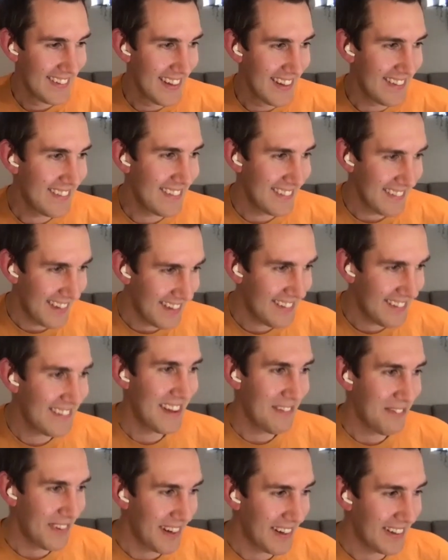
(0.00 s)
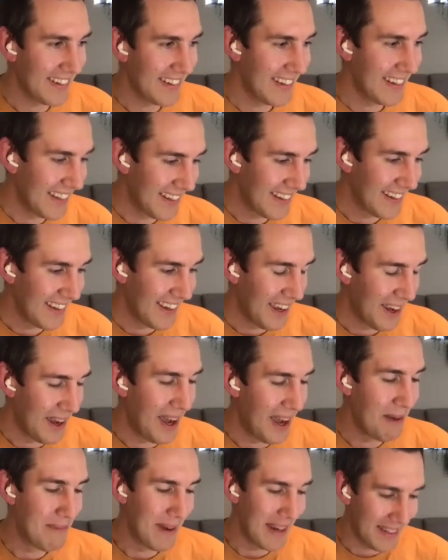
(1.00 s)
that's that's definitely a,
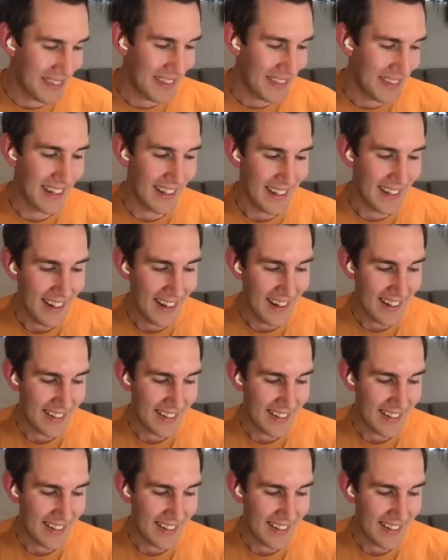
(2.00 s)
a big thing.